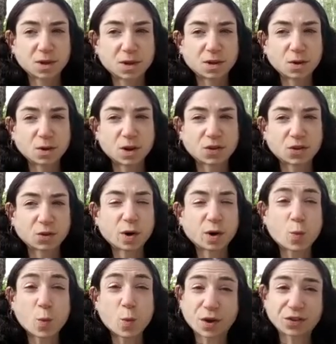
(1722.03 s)
Okay, so I
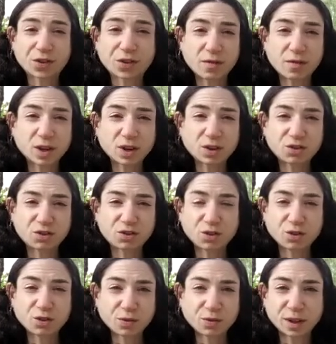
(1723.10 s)
was having
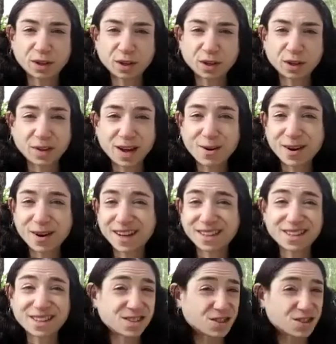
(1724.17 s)
issues finding flour, and
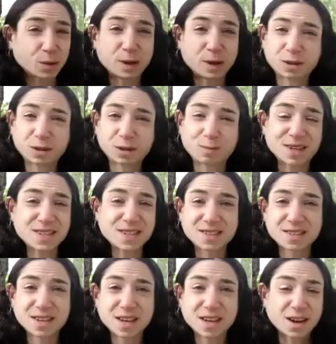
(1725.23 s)
it's so hit and miss.
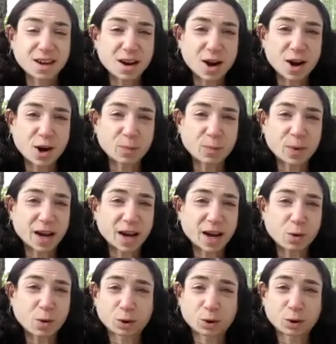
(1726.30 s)
I
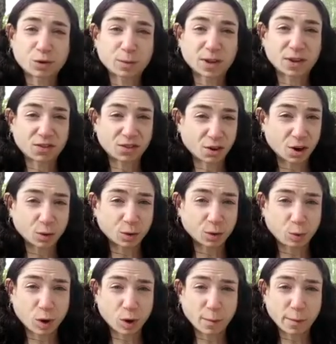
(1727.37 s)
order from Instacart
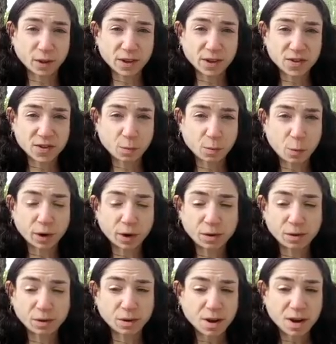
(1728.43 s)
primarily at this
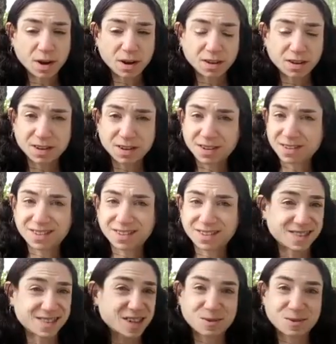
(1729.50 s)
point. It's
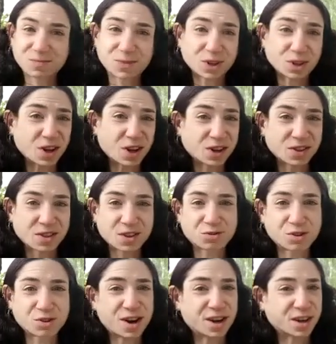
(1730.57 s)
like the luck of the
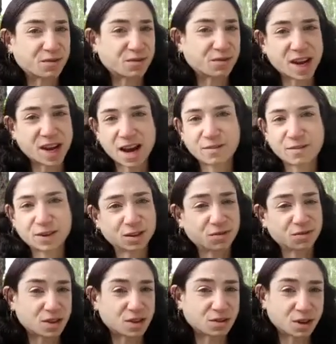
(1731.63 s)
draw if they have it, if
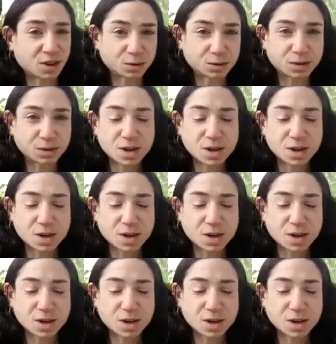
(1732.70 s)
they don't.